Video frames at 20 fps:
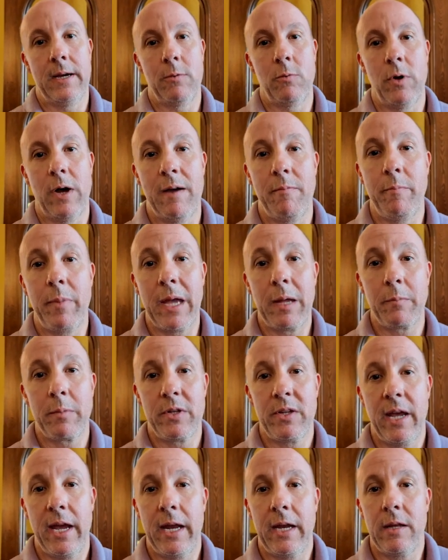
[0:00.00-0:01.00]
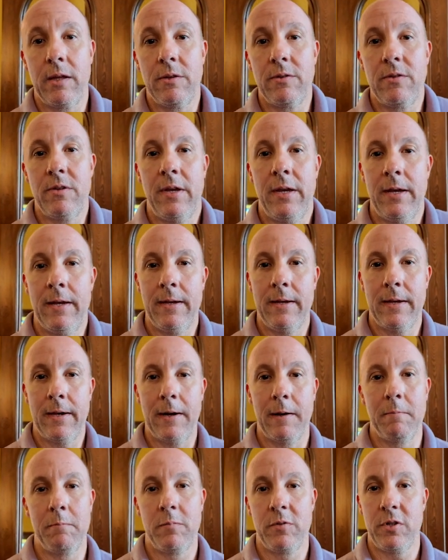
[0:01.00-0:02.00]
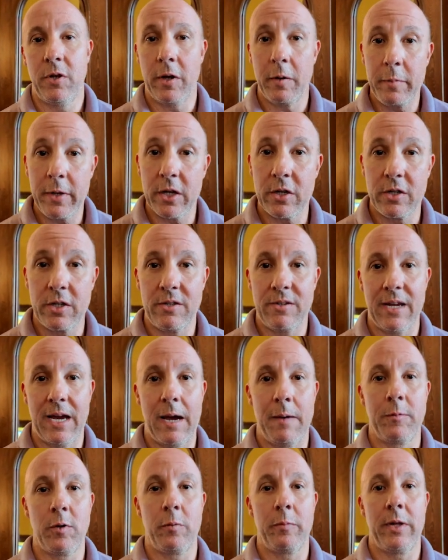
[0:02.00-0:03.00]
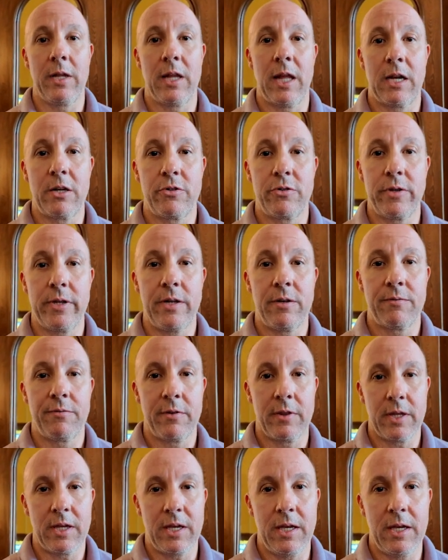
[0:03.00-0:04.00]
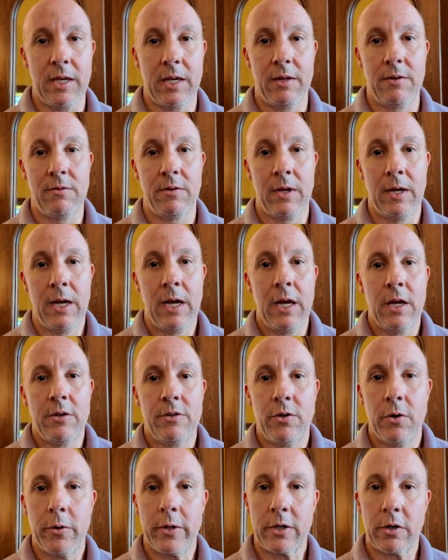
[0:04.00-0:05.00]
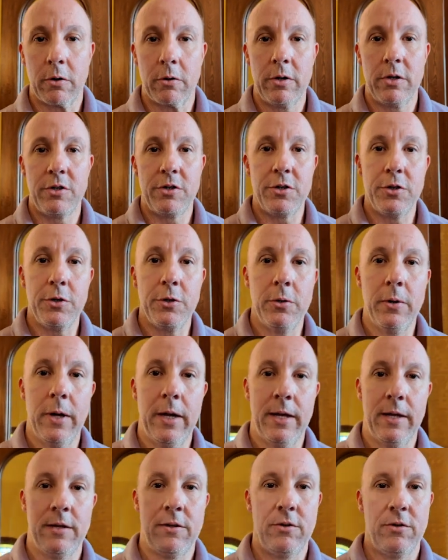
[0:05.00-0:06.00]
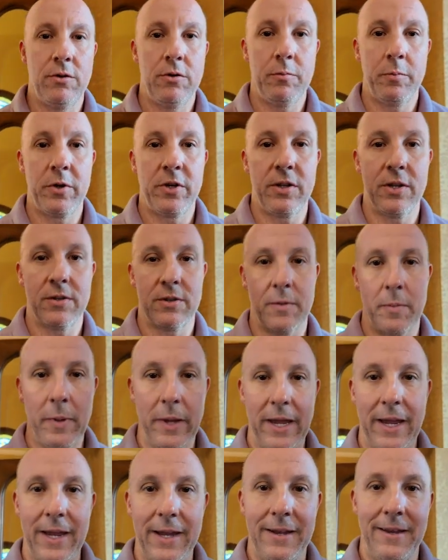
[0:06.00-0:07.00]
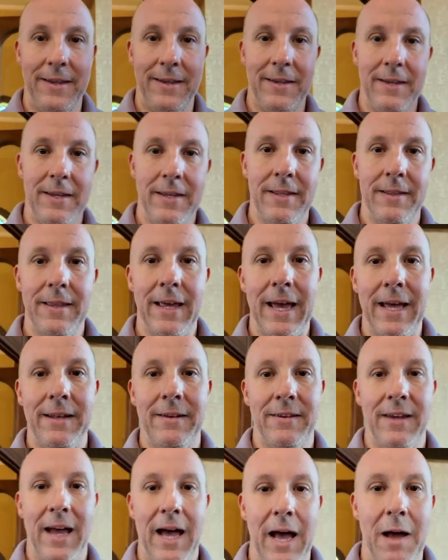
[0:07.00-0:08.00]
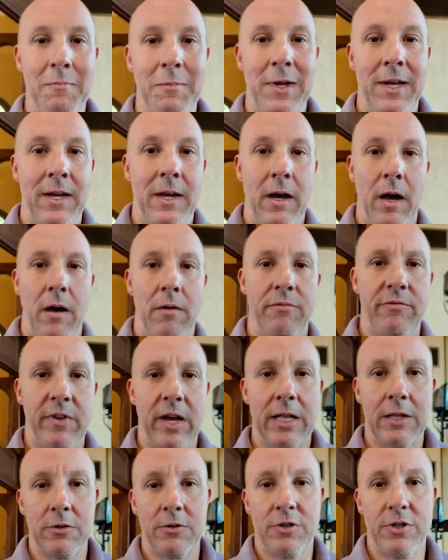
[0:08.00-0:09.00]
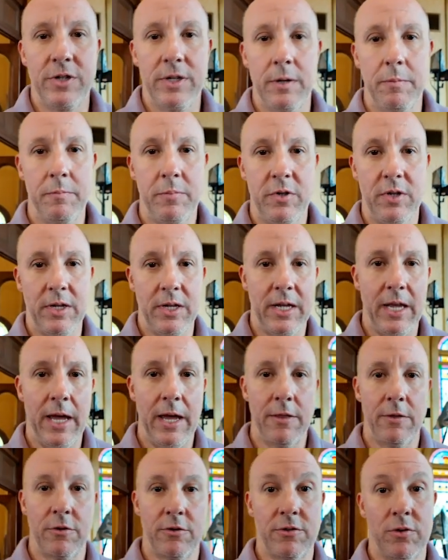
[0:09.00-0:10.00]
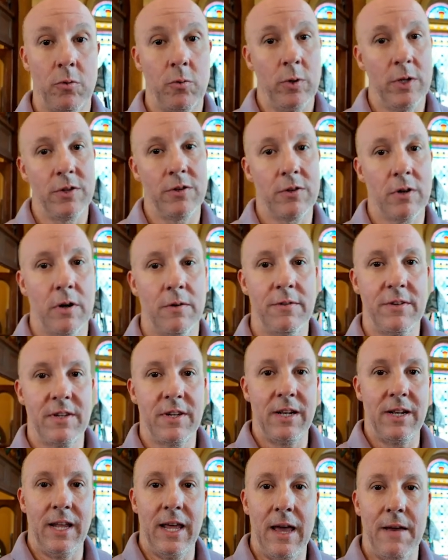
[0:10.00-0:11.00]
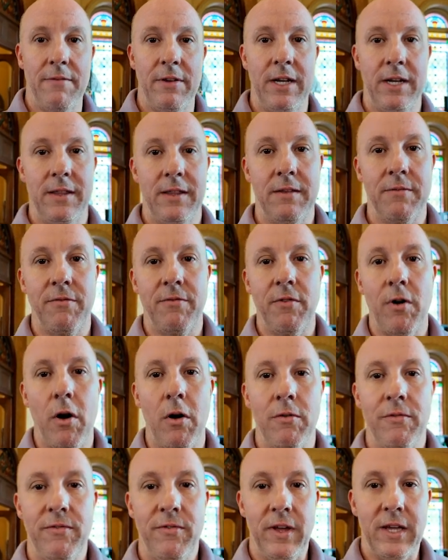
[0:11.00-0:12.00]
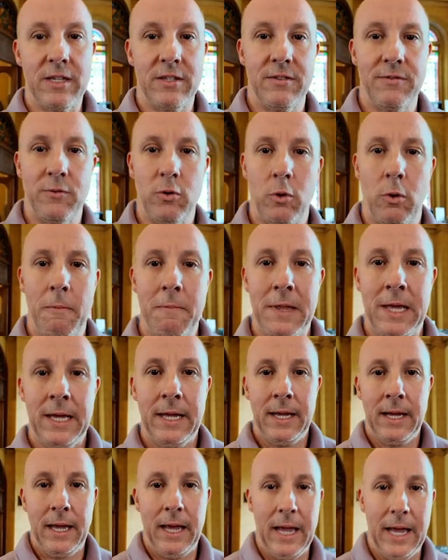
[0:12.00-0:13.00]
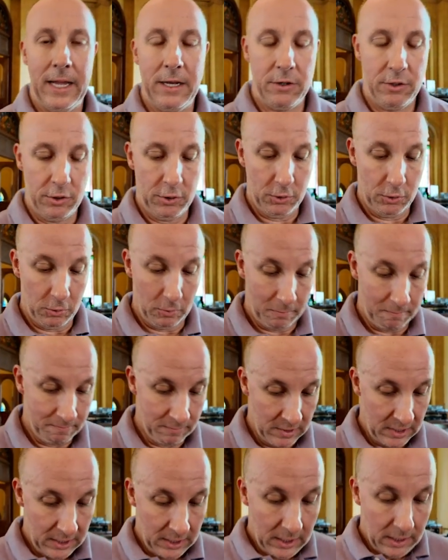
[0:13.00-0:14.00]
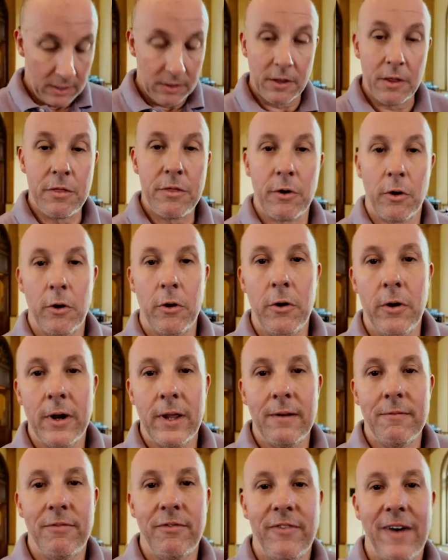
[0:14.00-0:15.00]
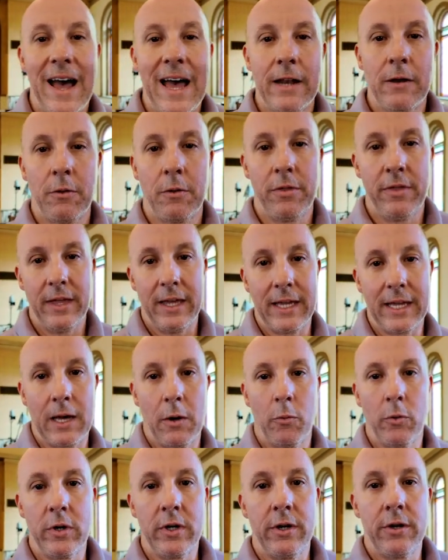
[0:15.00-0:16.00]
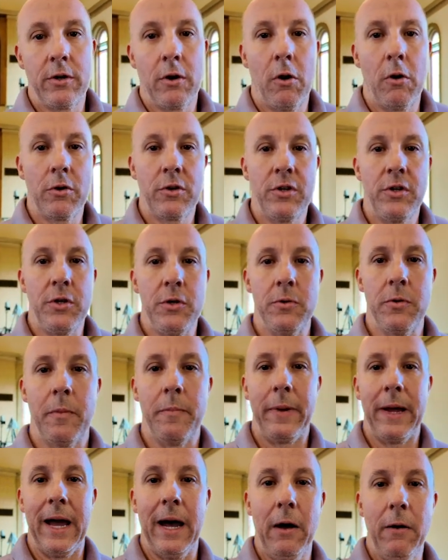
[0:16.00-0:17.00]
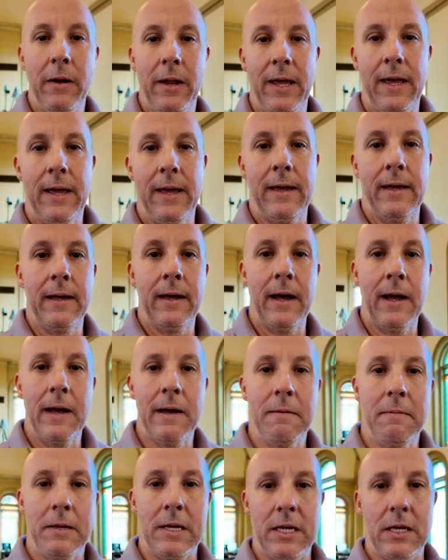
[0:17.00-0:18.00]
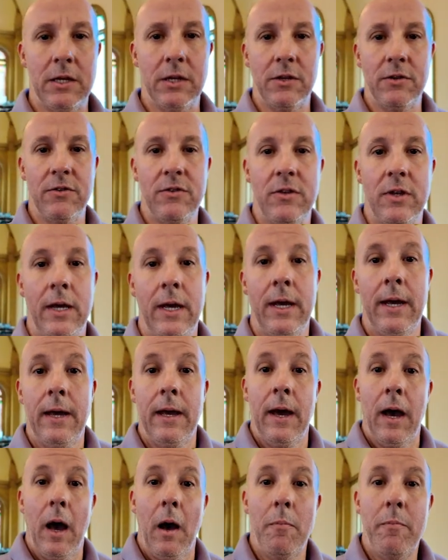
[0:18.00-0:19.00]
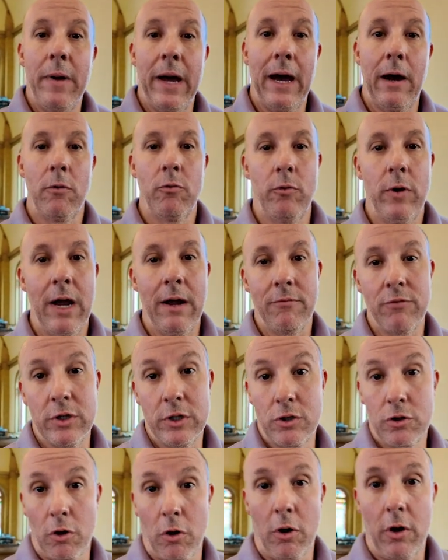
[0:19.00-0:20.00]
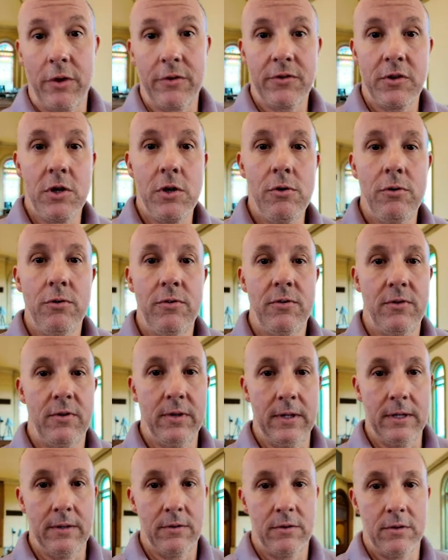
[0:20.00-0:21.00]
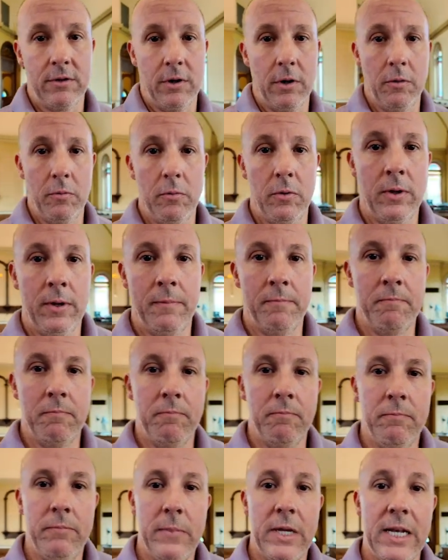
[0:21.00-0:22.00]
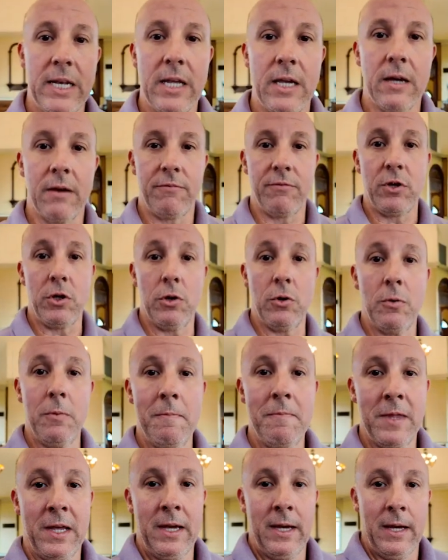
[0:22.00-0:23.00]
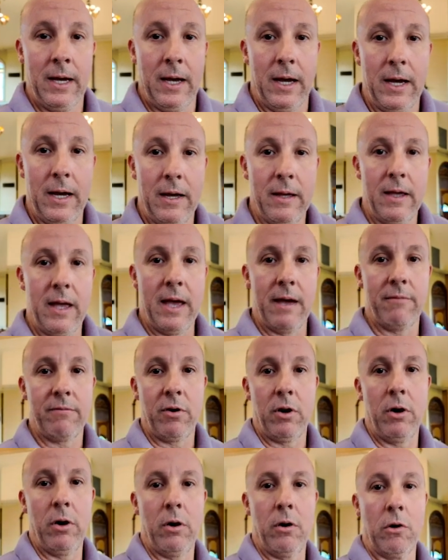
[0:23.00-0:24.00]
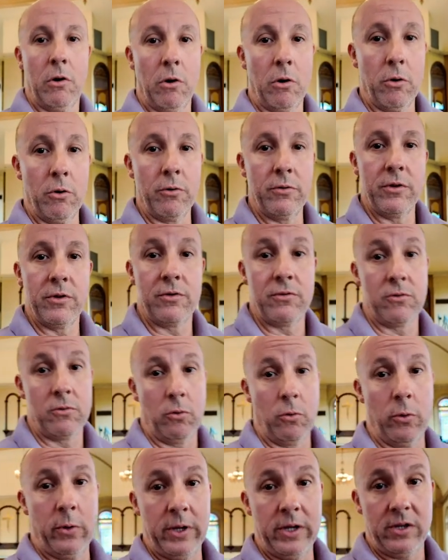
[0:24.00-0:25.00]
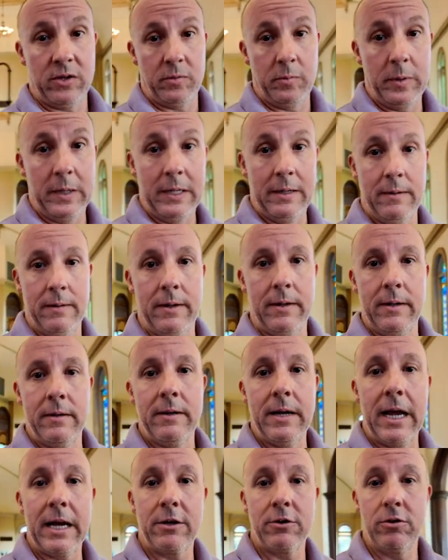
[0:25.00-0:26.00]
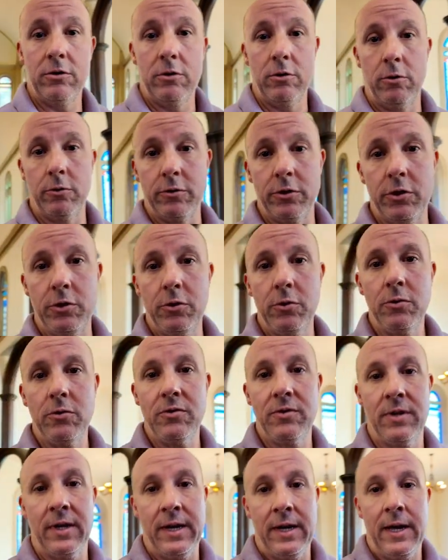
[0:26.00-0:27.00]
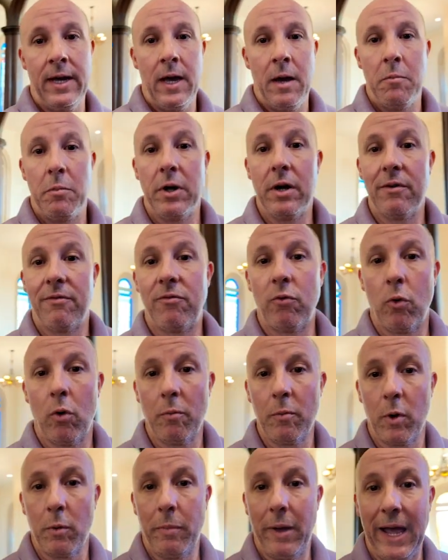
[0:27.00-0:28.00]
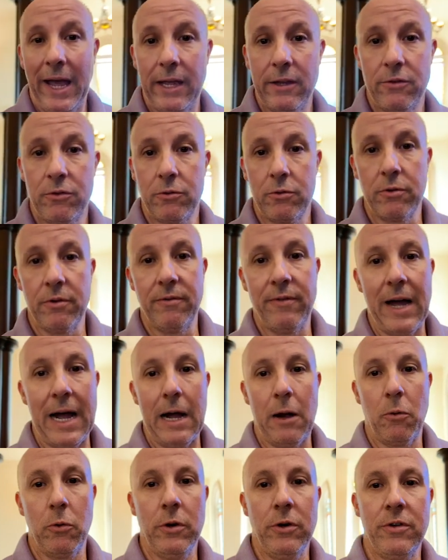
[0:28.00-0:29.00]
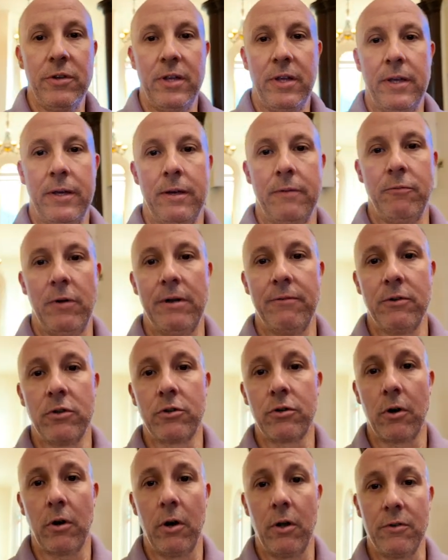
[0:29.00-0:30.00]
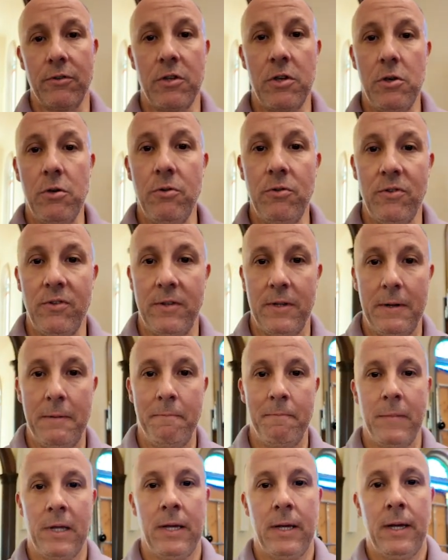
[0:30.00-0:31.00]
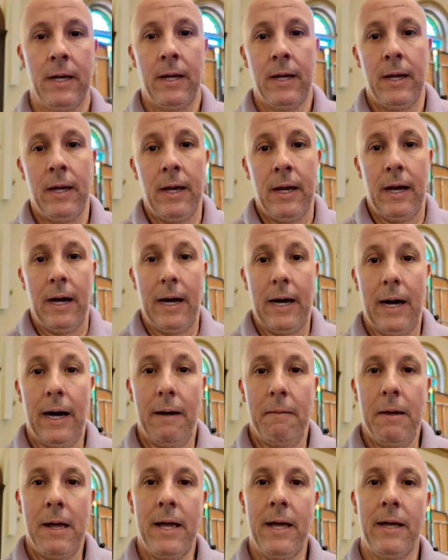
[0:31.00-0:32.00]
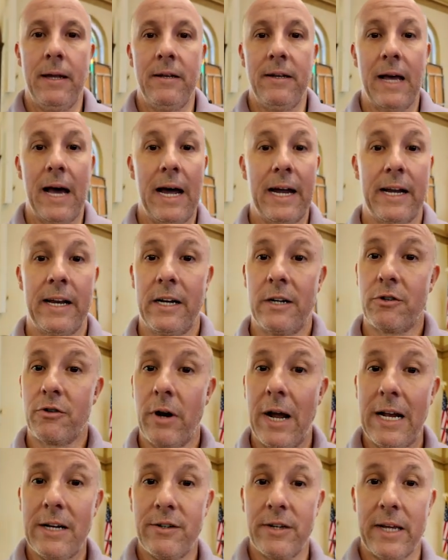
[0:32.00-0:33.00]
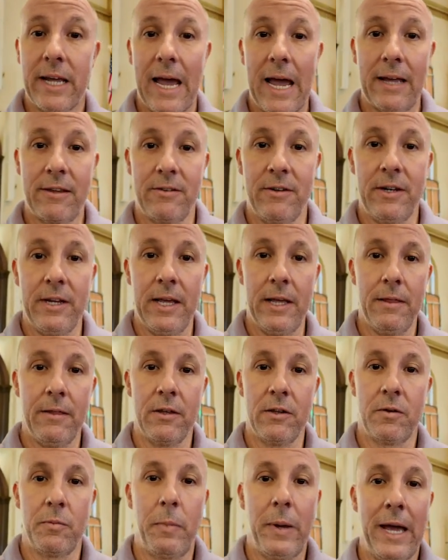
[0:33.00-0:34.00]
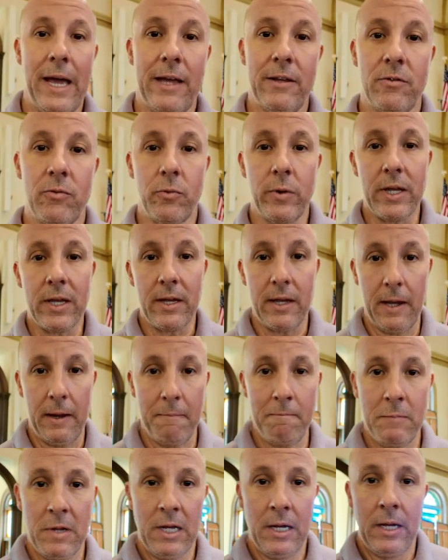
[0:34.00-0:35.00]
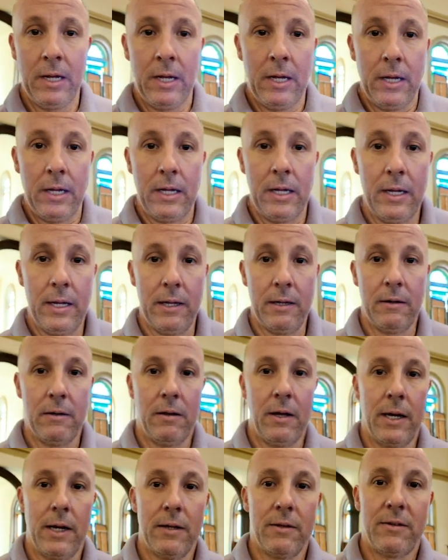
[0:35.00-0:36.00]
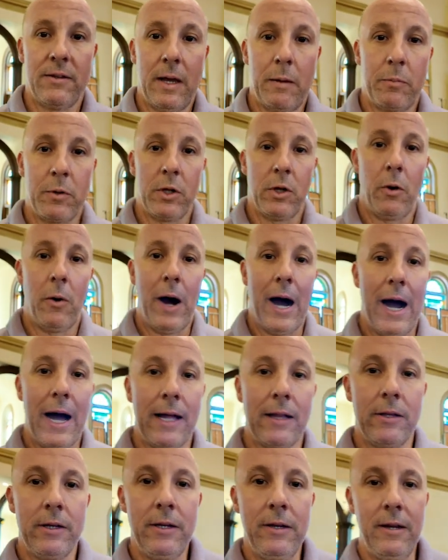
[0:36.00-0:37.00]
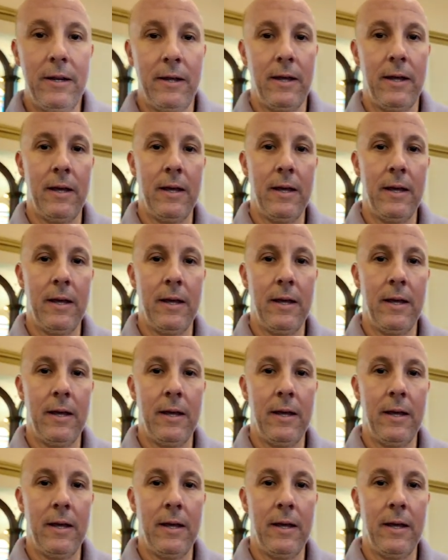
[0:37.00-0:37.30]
Uh, we'll have baked potatoes. Um, so it'll be a good time. There'll be a lot of treats for the kids. So I encourage you to participate in that time of fellowship together. So one service at 11 and then fall festival at noon. The third and final thing I wanted to talk to you about uh, is about Reverend Charles Houston. So many of you uh, have heard the story, it's been national news, but a former pastor of ours, Reverend Charles Houston, uh, died in a tragic accident this past weekend at uh, Sapelo Island.